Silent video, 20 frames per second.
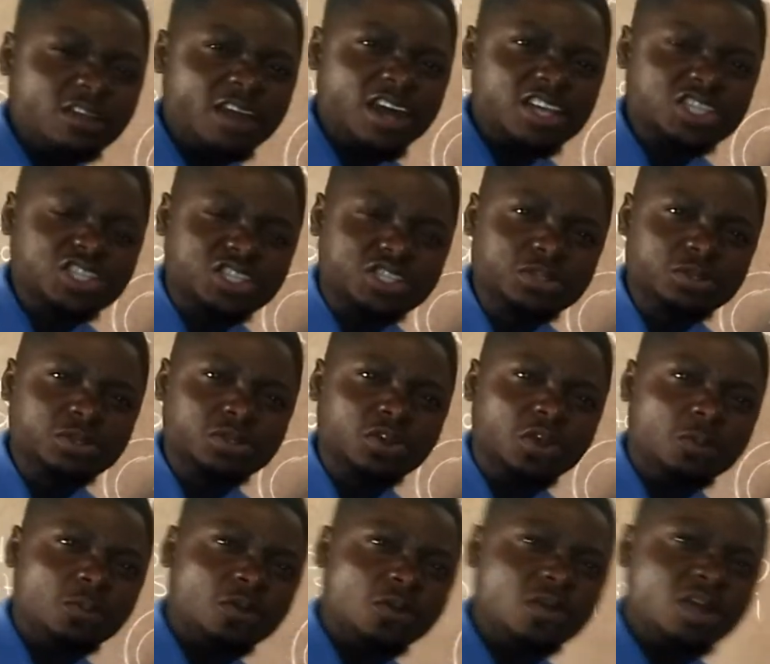are still
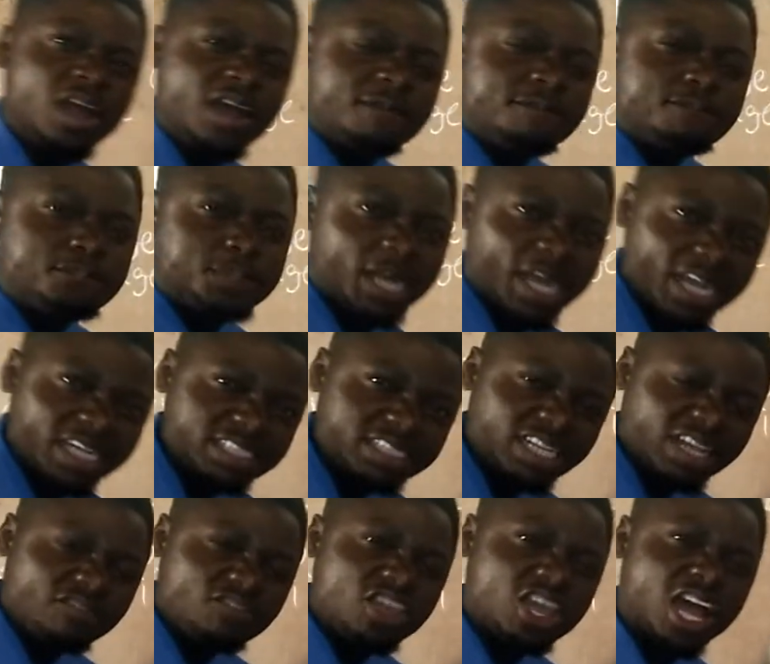normal, but
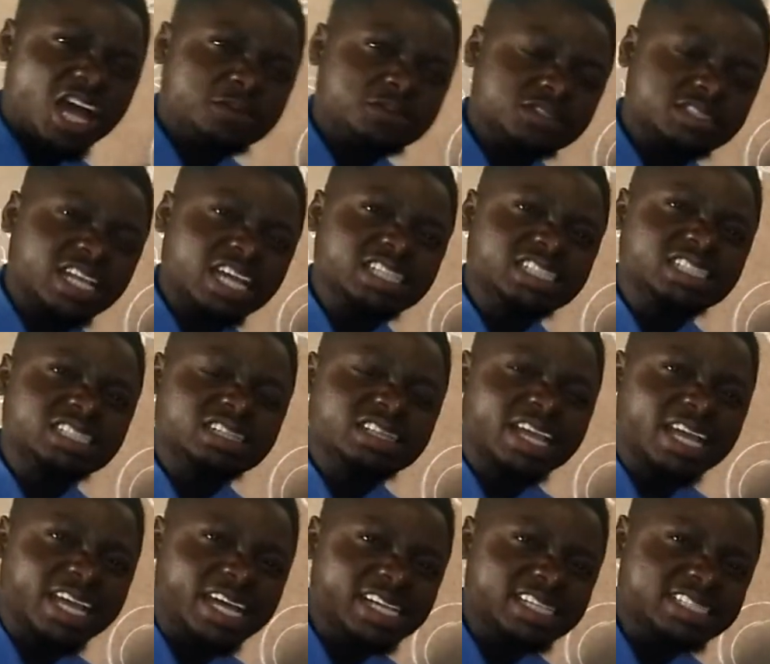they have started, the
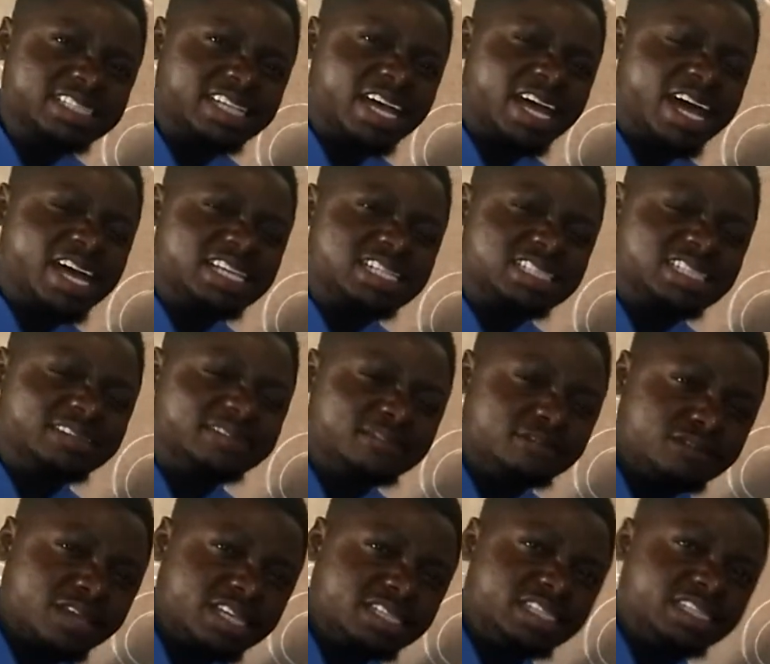cancer has
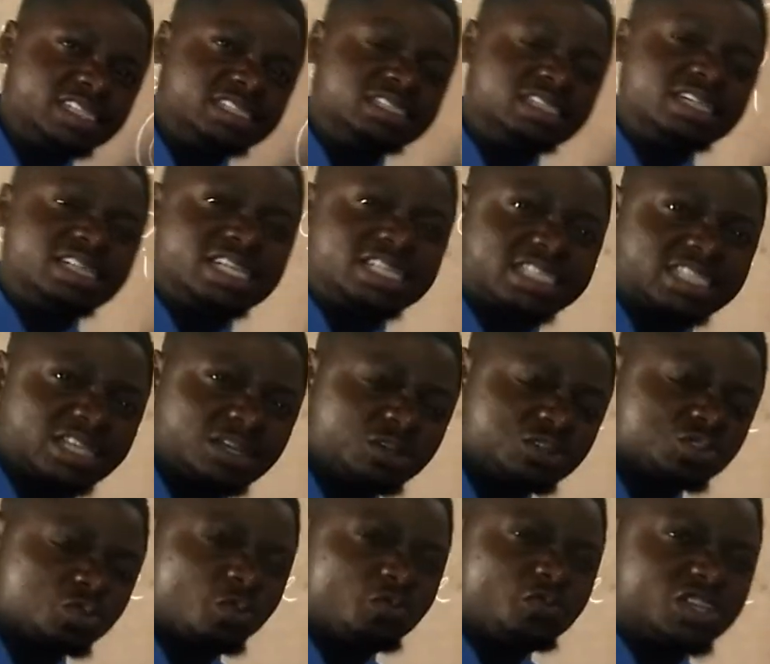invaded the cells of the